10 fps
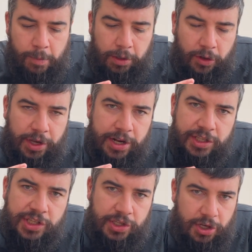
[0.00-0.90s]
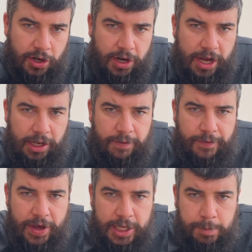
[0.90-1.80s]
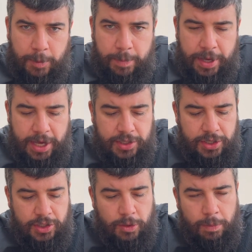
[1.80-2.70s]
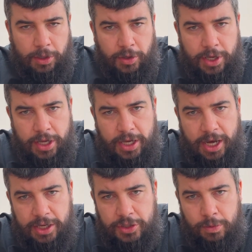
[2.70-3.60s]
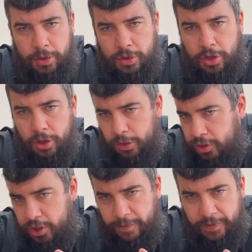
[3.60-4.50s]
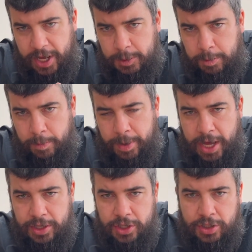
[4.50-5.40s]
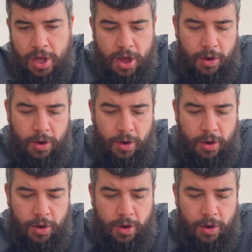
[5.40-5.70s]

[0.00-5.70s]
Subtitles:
We're looking at Stone Island Facebook pages, we're looking at casual culture Facebook pages,